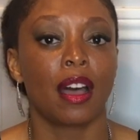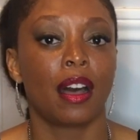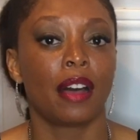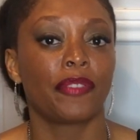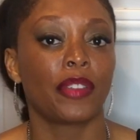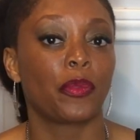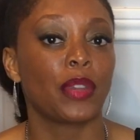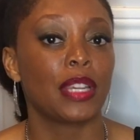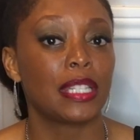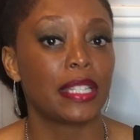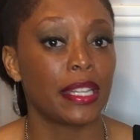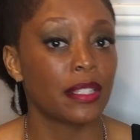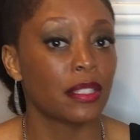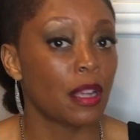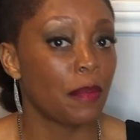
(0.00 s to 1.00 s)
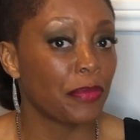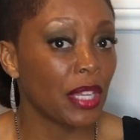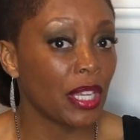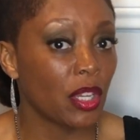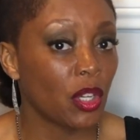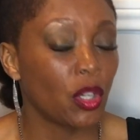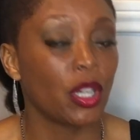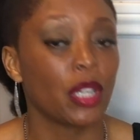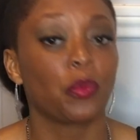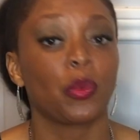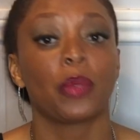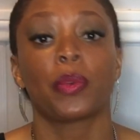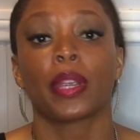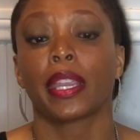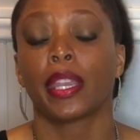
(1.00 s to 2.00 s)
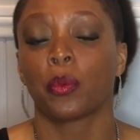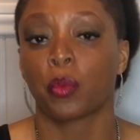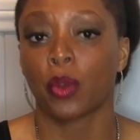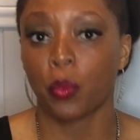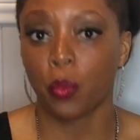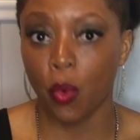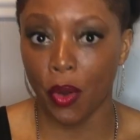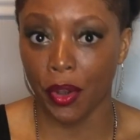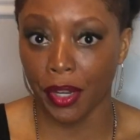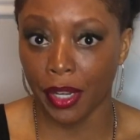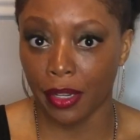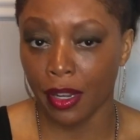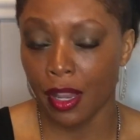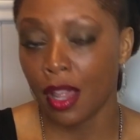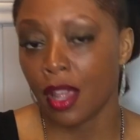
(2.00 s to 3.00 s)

of if we did something good, we would get rewarded.